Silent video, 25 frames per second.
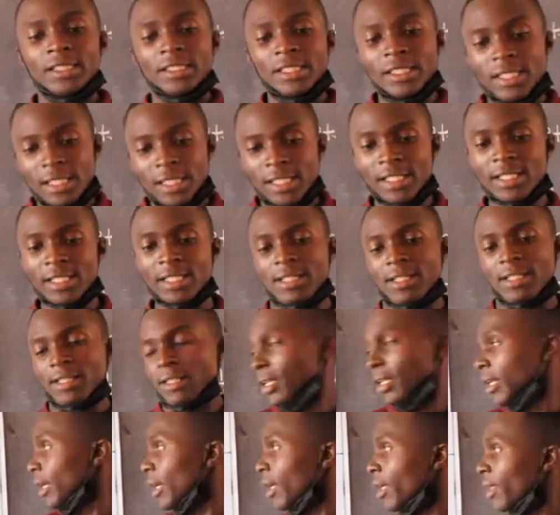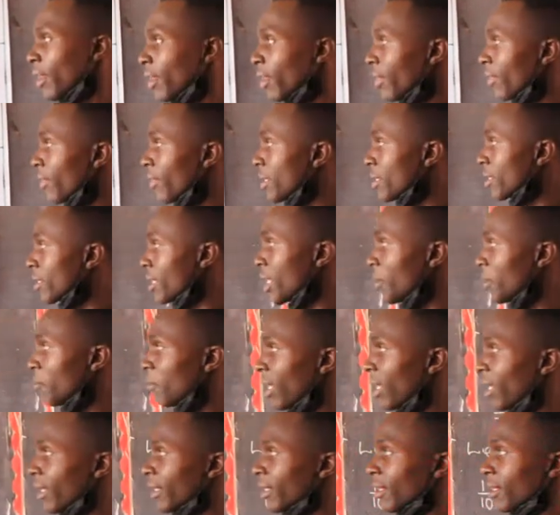is the
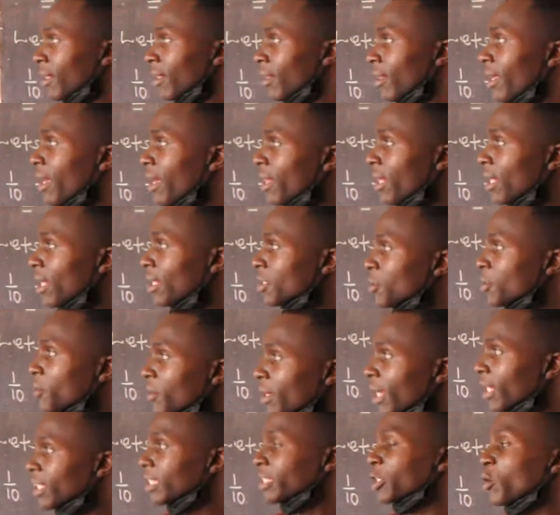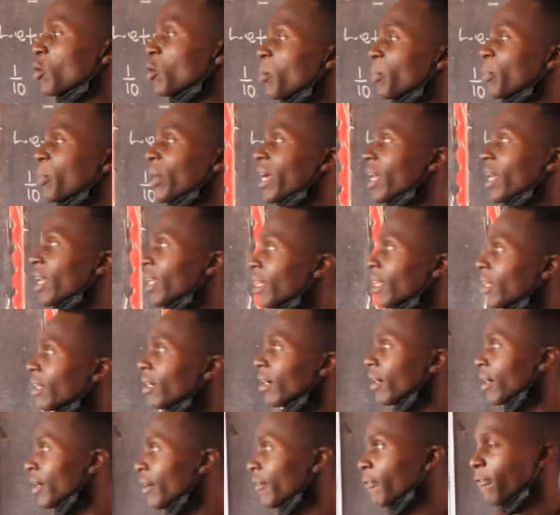same like the other lesson, that is
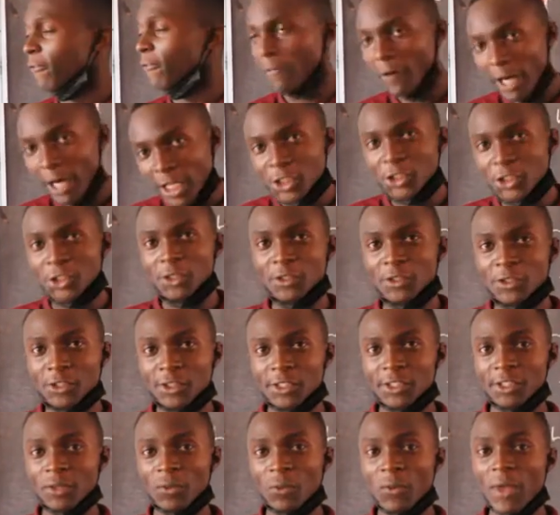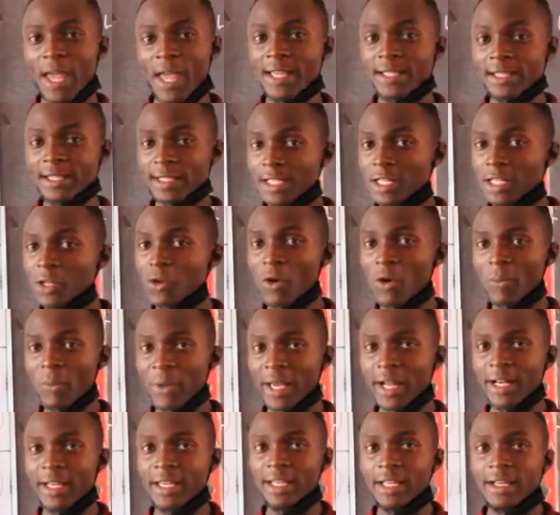comparing fractions. We are still
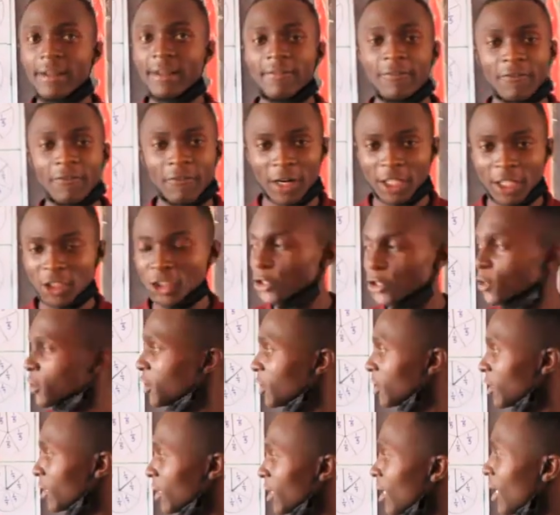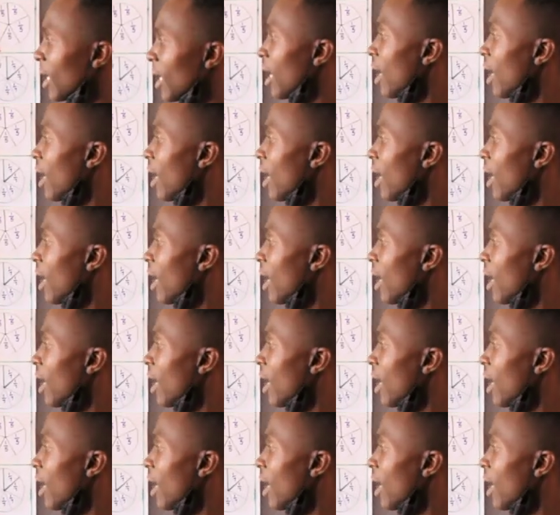comparing fractions.